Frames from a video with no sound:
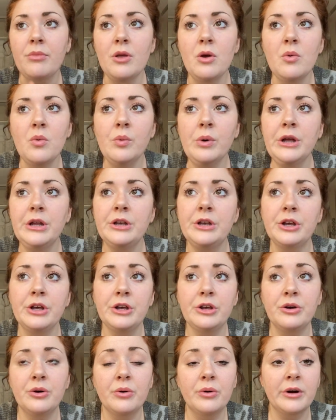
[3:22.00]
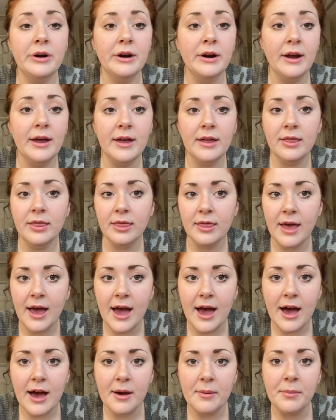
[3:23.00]
when you're in
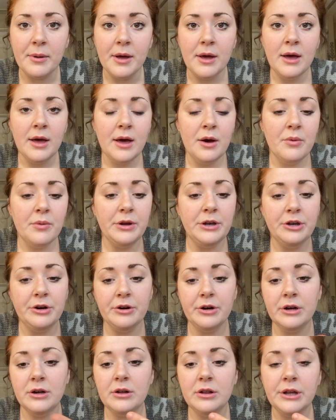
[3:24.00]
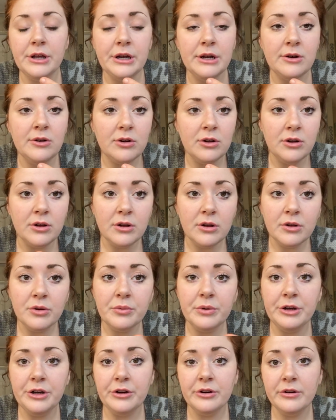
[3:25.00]
lab, when you're in clinical,
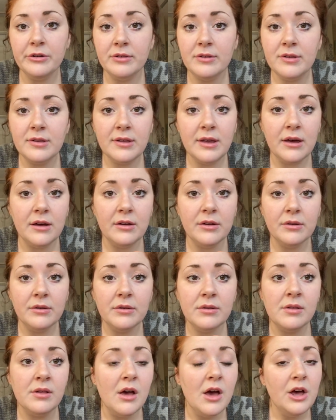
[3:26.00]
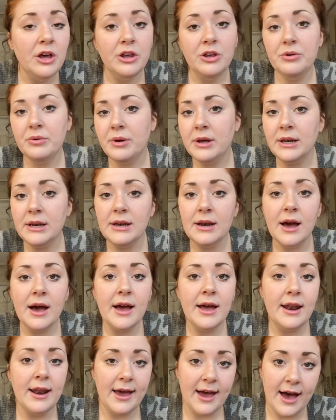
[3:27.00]
when you're in skills, you
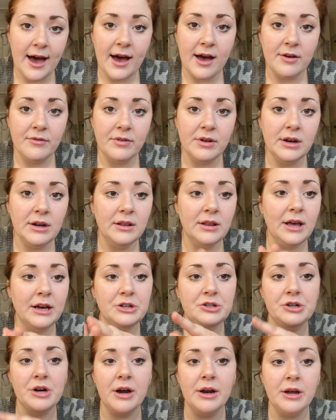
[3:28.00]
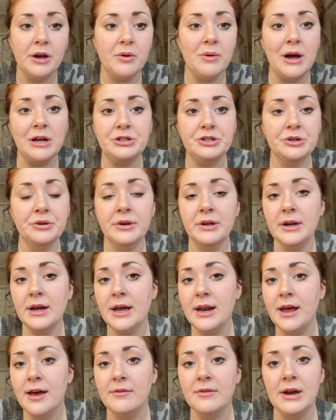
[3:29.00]
cannot have an electronic watch. You
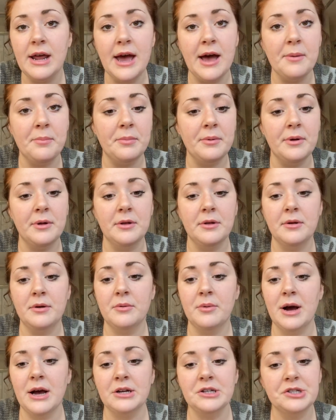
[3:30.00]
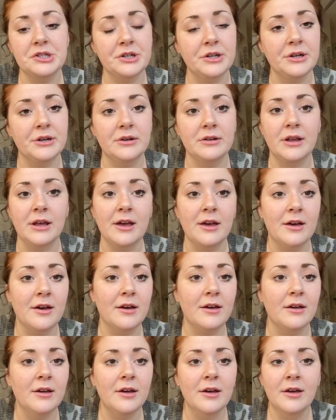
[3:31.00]
cannot have an Apple watch or like a,